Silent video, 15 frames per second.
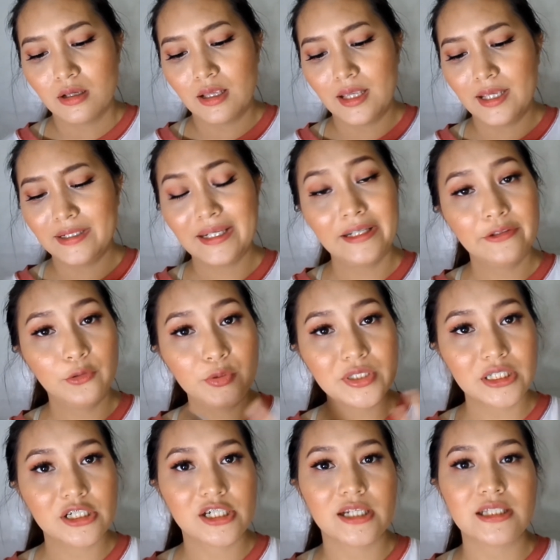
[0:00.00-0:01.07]
And I do
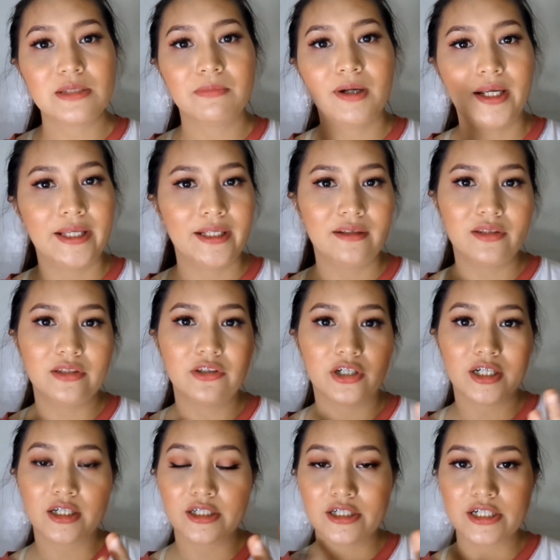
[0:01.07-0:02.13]
suggest buying the
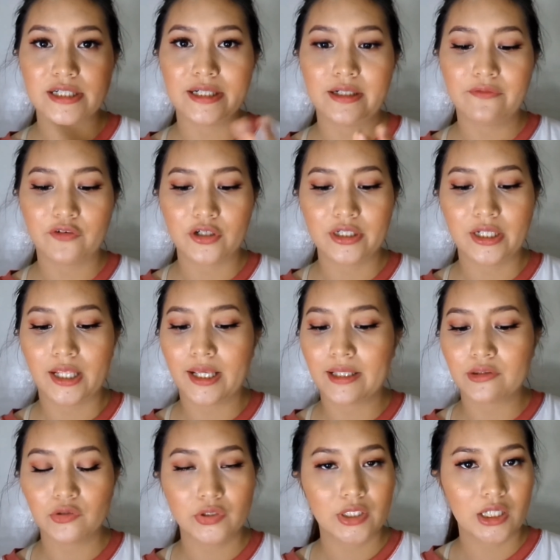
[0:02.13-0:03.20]
darker shade for the
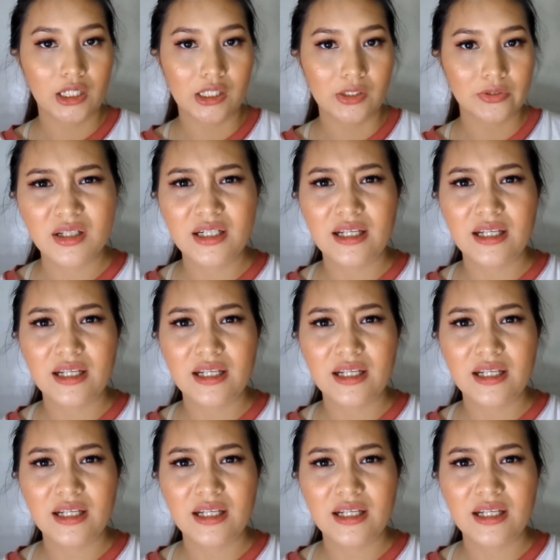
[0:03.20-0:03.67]
Etude House.